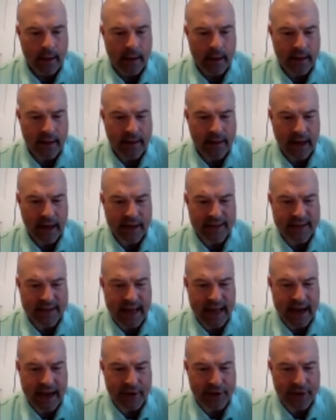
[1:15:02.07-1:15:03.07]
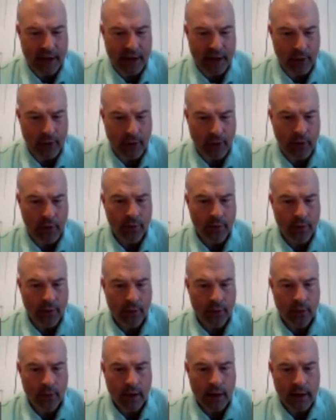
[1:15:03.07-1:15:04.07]
End line stagger double.
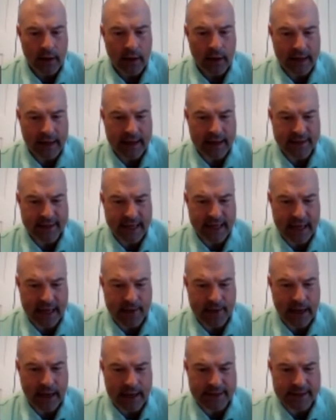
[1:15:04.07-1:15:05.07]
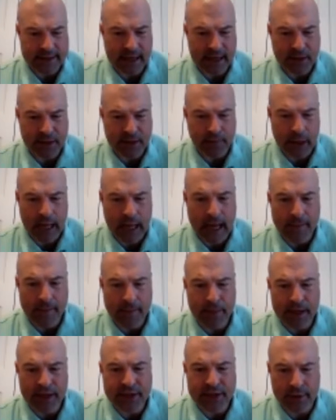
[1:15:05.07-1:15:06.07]
Again, same concepts apply.
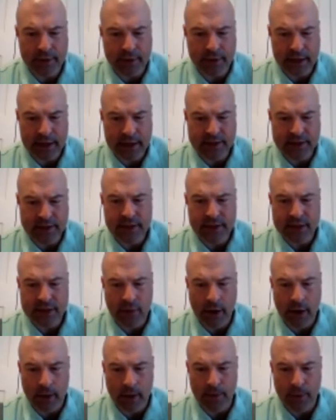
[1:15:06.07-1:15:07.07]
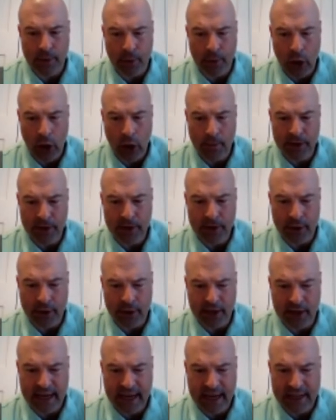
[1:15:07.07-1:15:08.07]
Beat screens, square up the ball, be there on
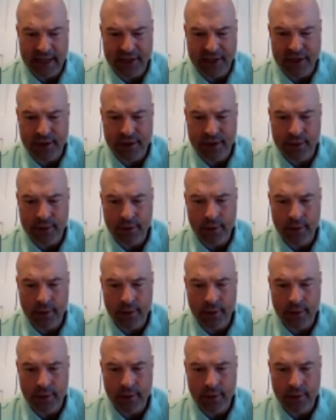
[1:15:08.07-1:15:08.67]
the catch.